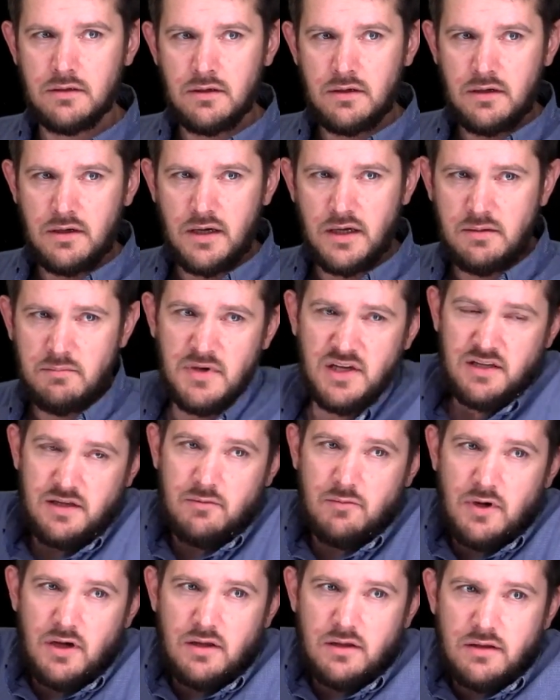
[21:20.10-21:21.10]
And you might think,
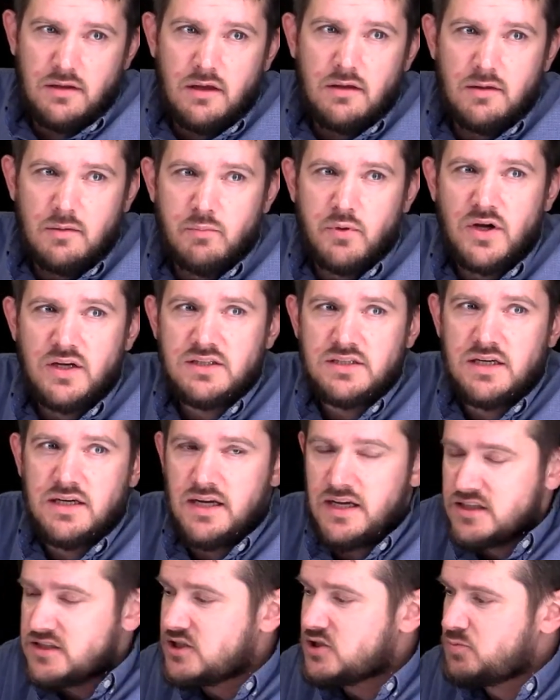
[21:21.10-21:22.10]
well, no, the President
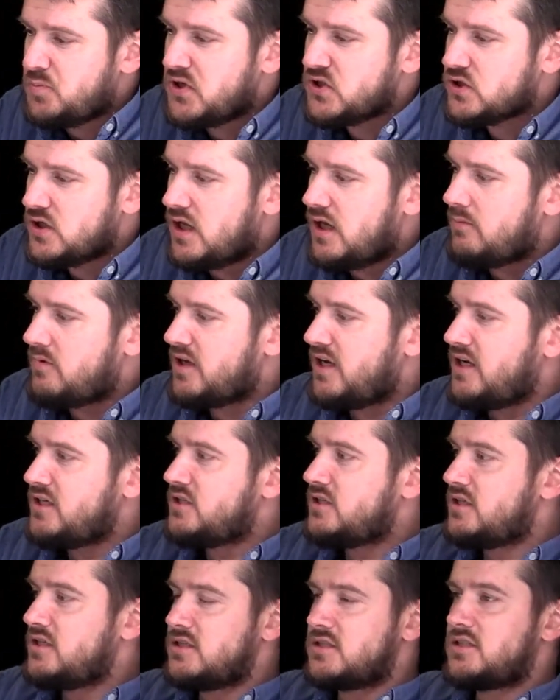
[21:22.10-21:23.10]
has a special obligation
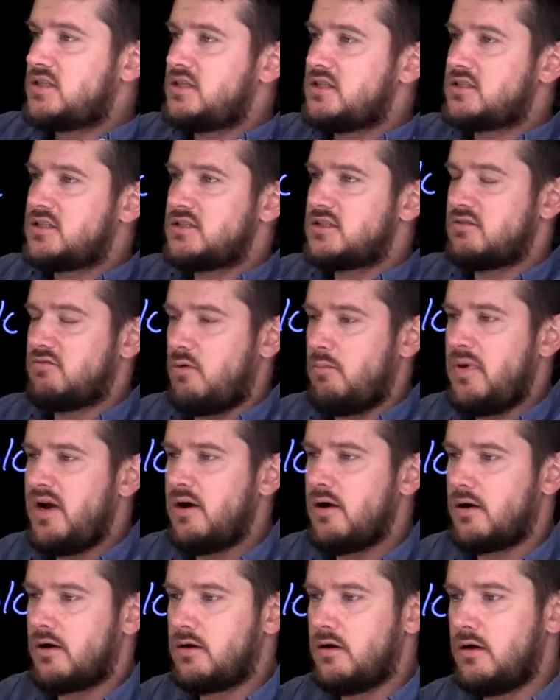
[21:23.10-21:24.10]
to the citizens of
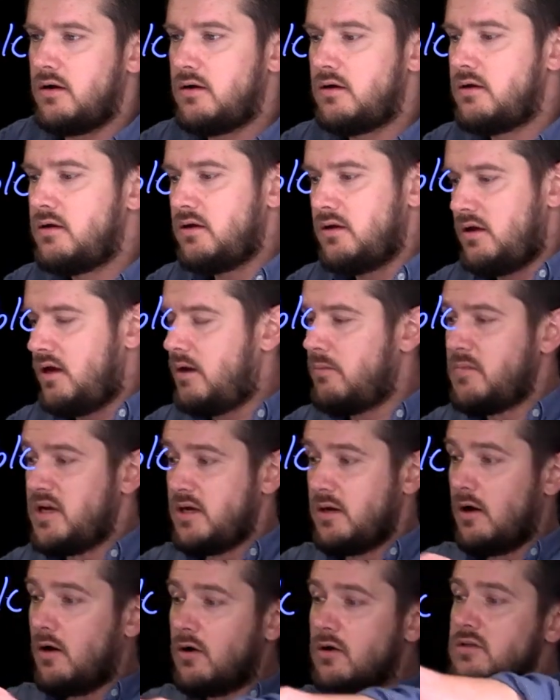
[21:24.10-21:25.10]
America. I mean,
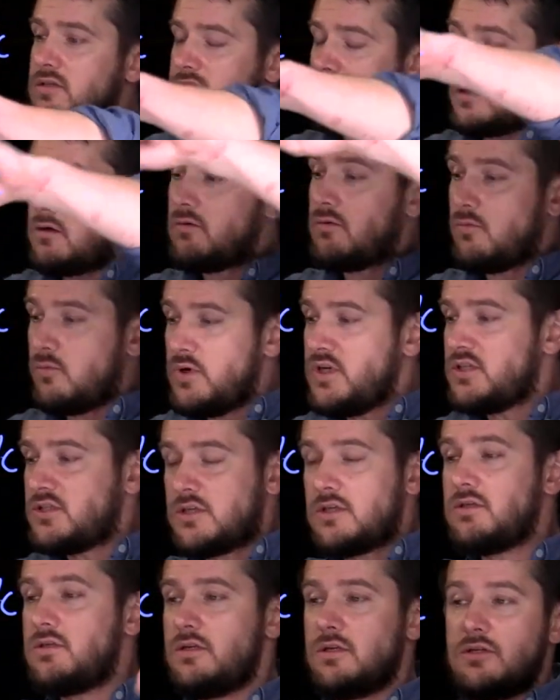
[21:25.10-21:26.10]
also, we
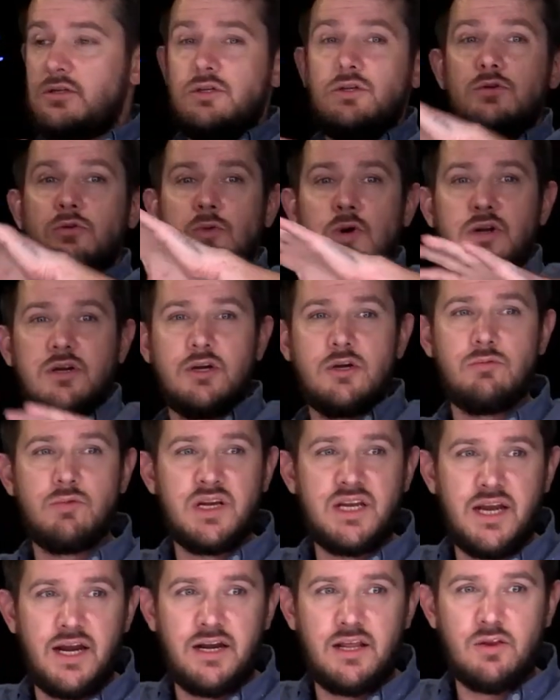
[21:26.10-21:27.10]
should do what good we
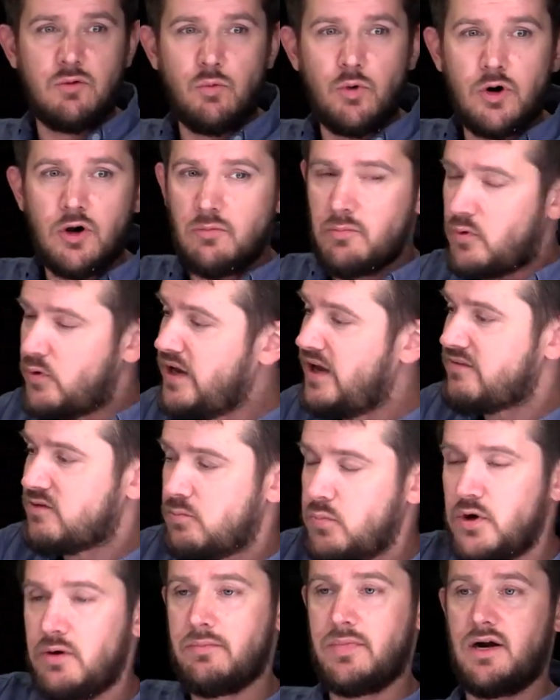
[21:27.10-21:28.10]
can in the world, but we have to
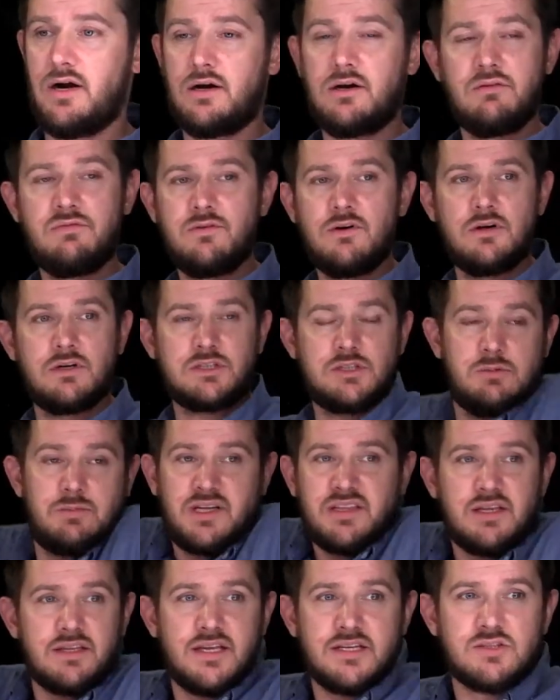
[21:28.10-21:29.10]
put America first. You might
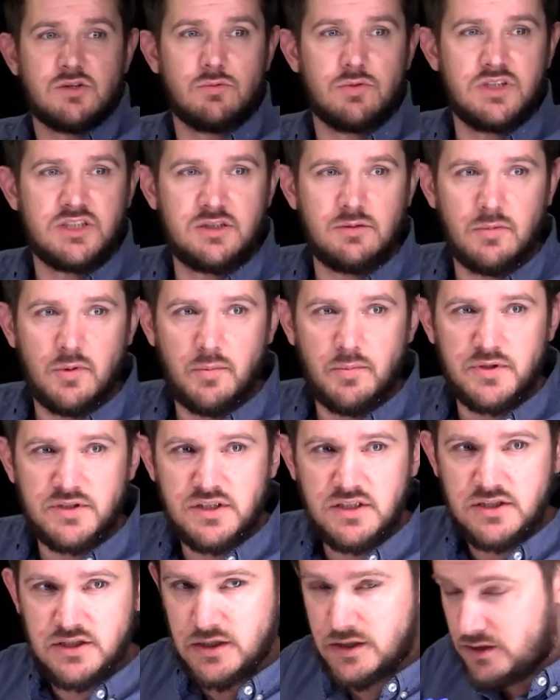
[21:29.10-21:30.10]
think that's a reasonable
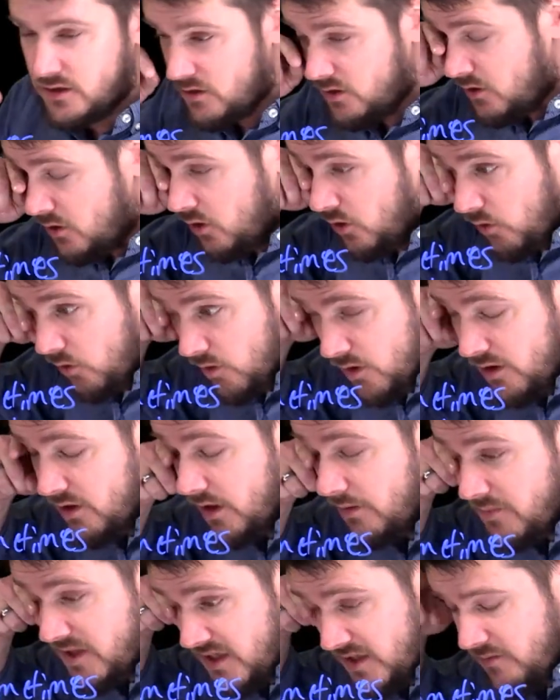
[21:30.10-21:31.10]
position. Or, I
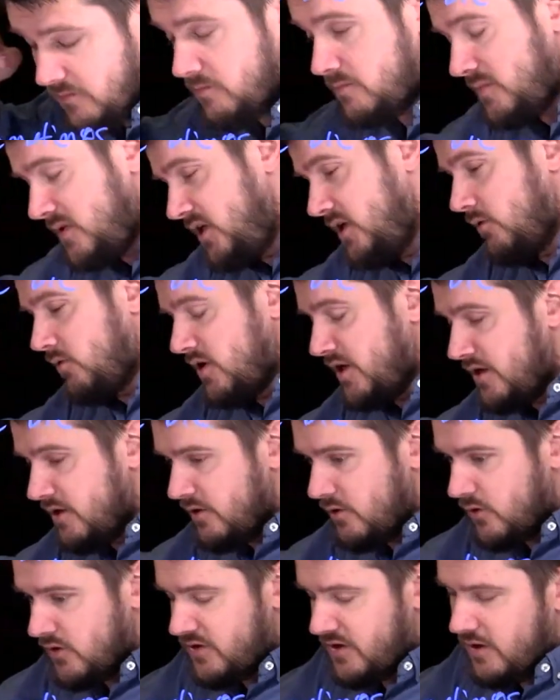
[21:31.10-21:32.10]
mean, we're here in
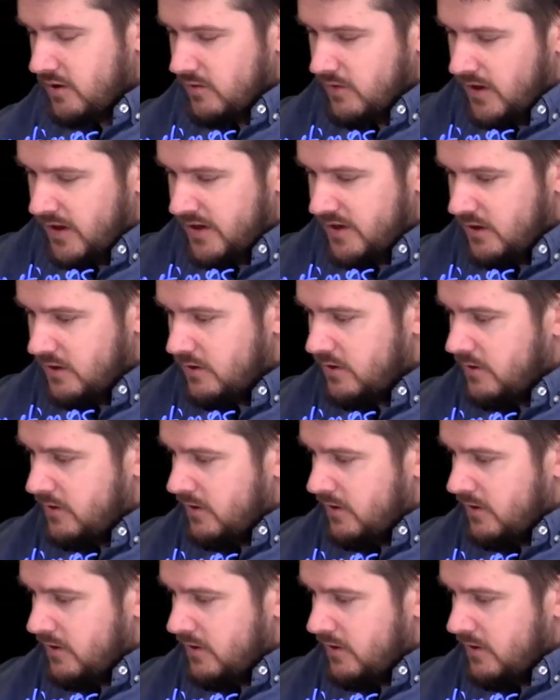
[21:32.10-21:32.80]
North Carolina.